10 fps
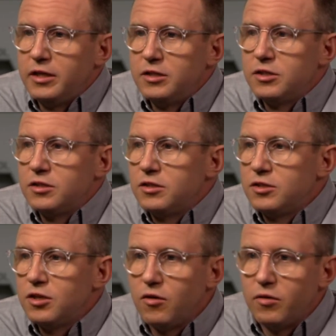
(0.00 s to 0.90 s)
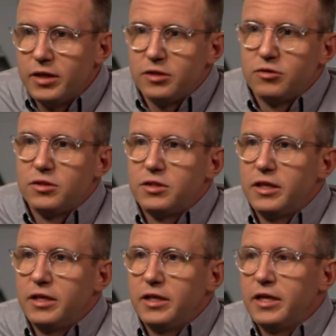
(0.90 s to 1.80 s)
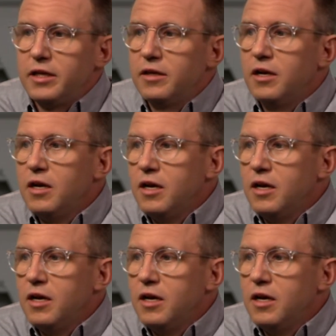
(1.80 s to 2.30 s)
He's just so interesting, and